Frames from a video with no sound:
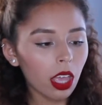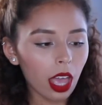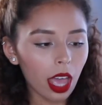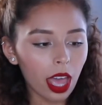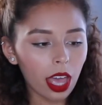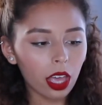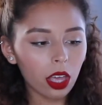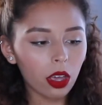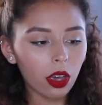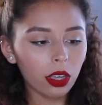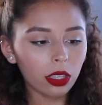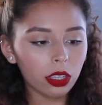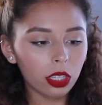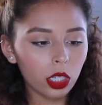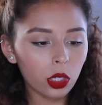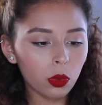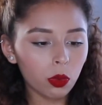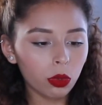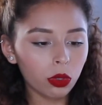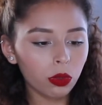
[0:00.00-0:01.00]
I got
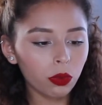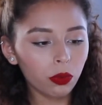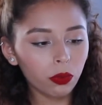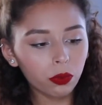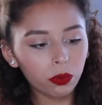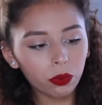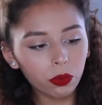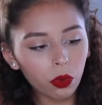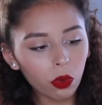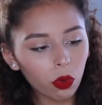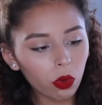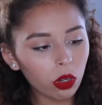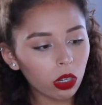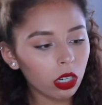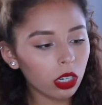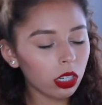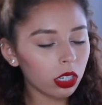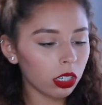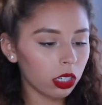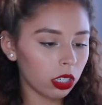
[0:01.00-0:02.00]
this one
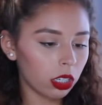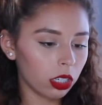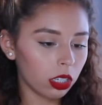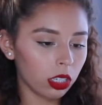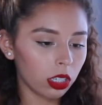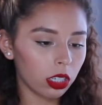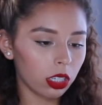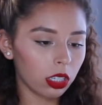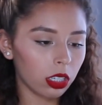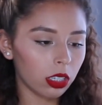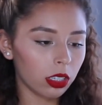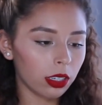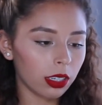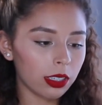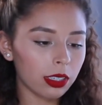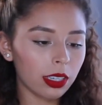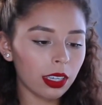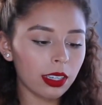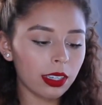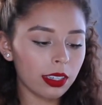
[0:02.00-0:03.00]
for, it
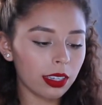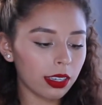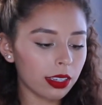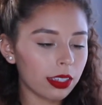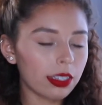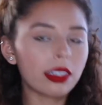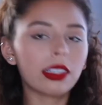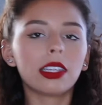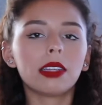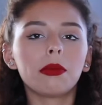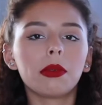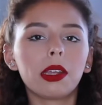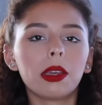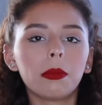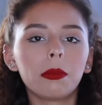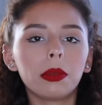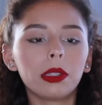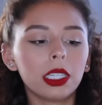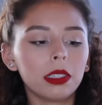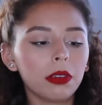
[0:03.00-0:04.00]
says 16, but I
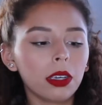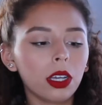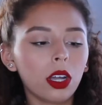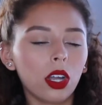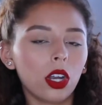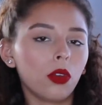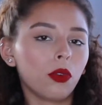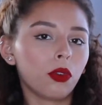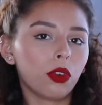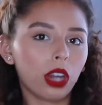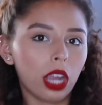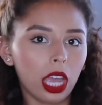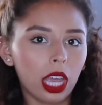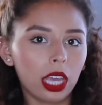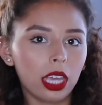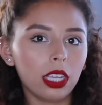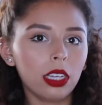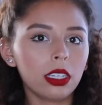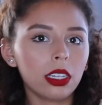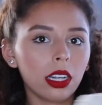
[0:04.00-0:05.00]
believe I got it for
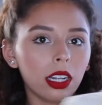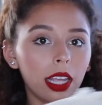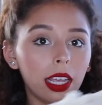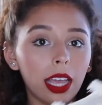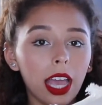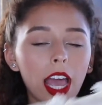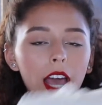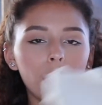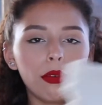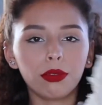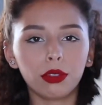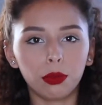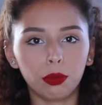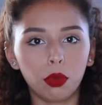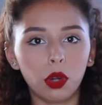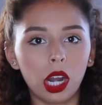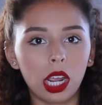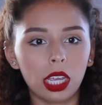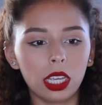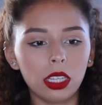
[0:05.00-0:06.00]
8, like half the
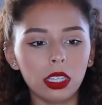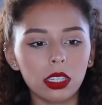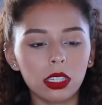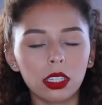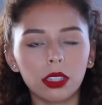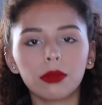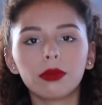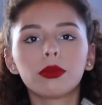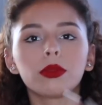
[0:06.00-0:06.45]
price.